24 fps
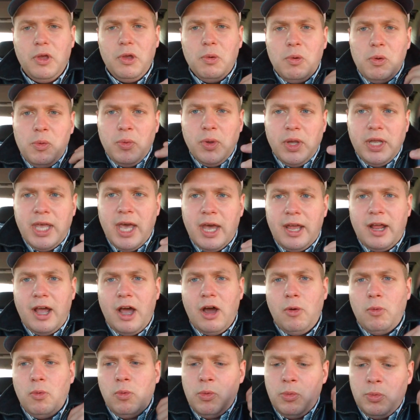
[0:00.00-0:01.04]
When we get
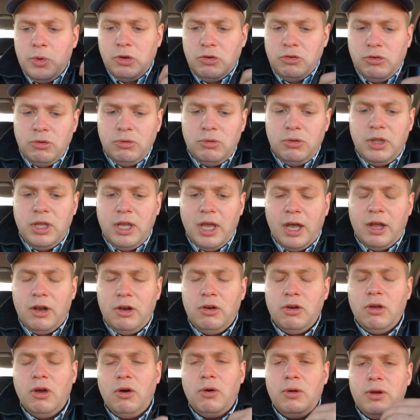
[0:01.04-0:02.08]
out, when we do the
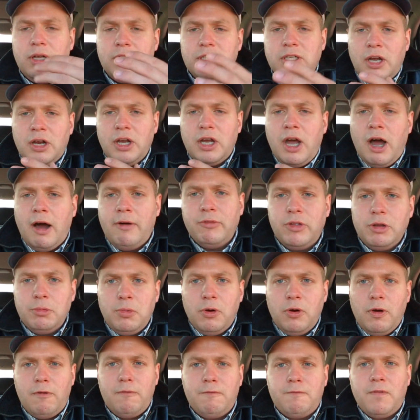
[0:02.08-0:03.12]
unknown, it's
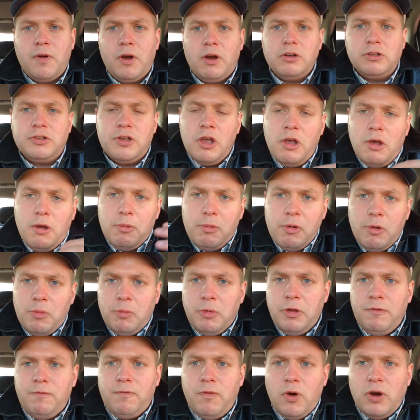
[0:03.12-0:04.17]
uncomfortable at first, but when
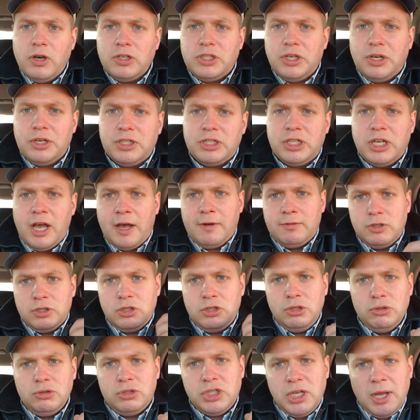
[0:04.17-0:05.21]
we force ourselves to
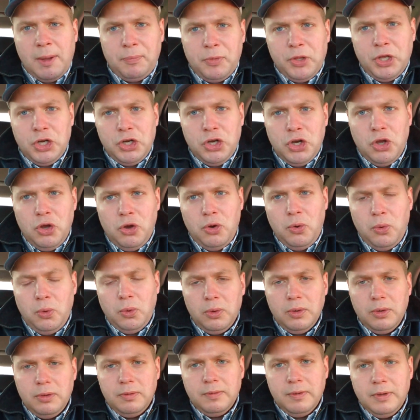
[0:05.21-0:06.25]
do something new
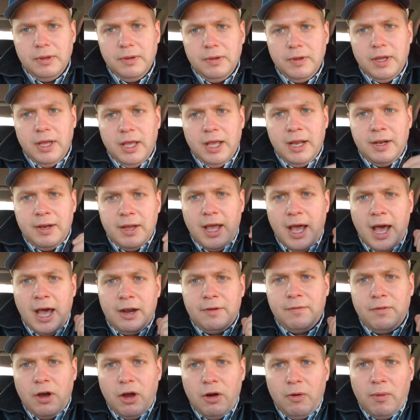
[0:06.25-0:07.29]
and out
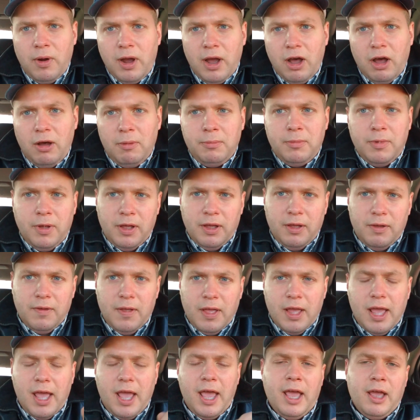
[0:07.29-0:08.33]
of our realm,
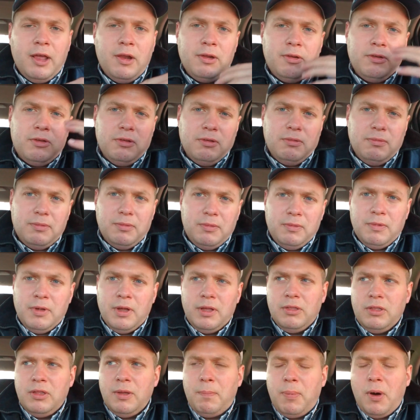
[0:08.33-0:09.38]
and
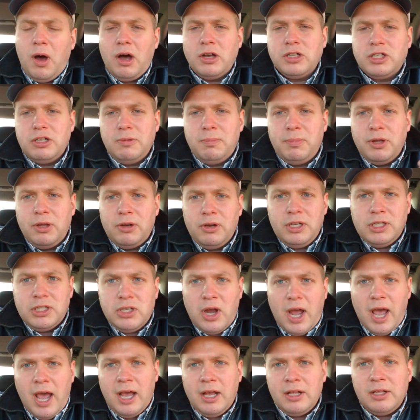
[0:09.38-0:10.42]
the possibilities
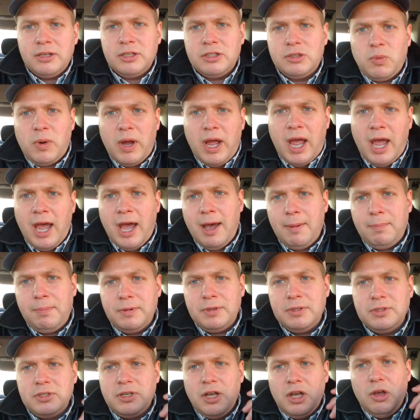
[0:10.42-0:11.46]
are endless what
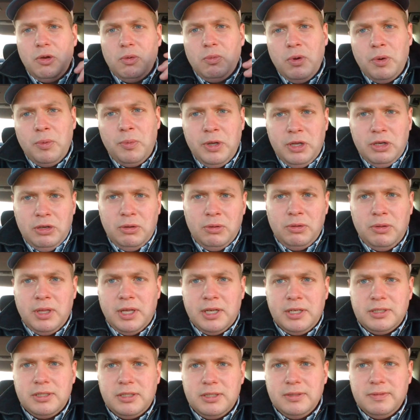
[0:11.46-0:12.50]
happens when we do
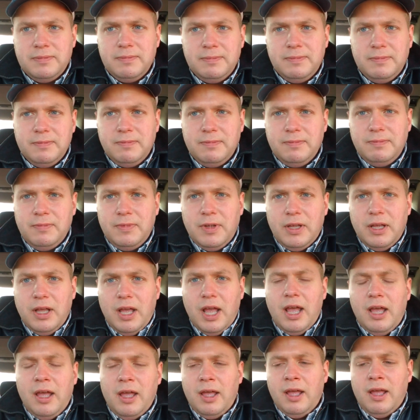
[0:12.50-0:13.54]
this.
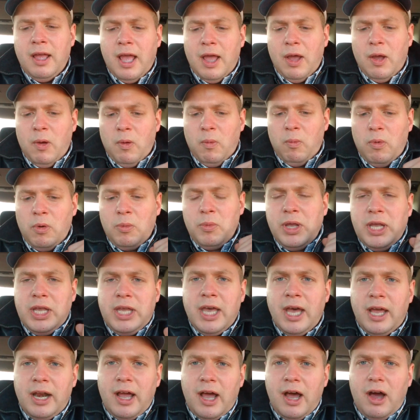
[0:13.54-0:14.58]
When we
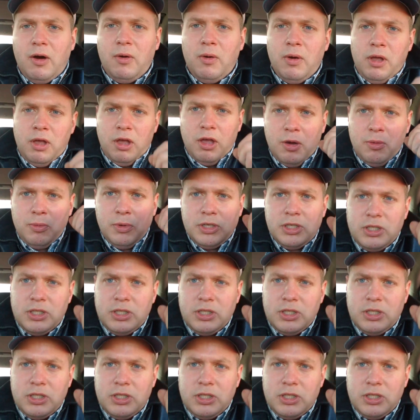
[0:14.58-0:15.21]
get out and we